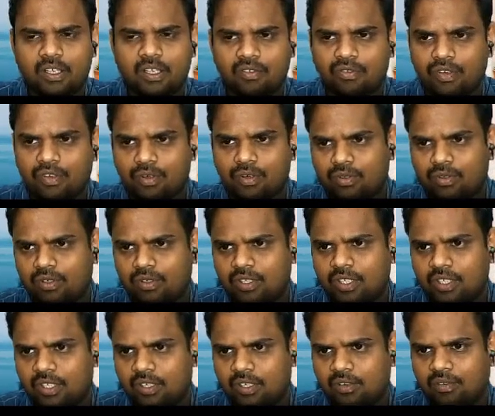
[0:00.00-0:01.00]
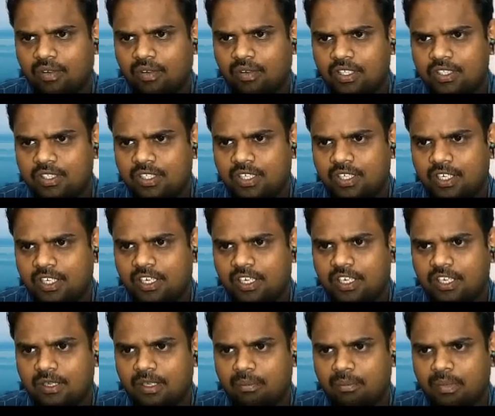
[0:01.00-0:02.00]
if you know what is the
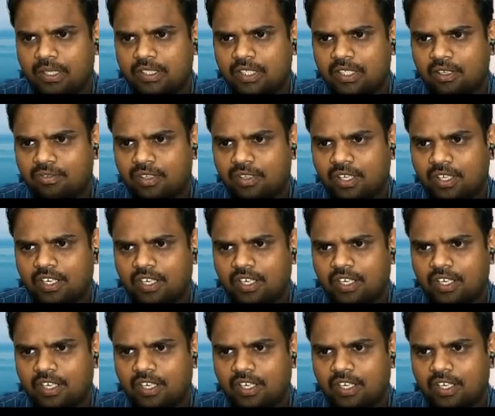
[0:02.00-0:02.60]
critical temperature of A,